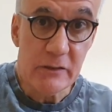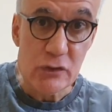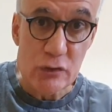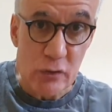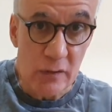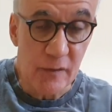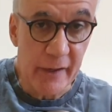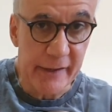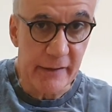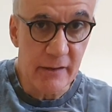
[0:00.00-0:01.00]
Do not
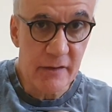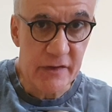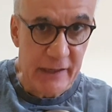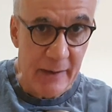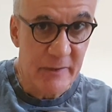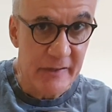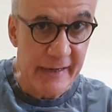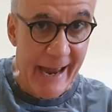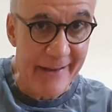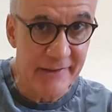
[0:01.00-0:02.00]
fight it. Succumb to the
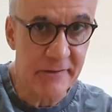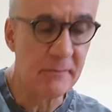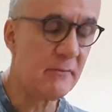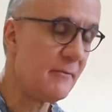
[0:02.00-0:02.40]
gas.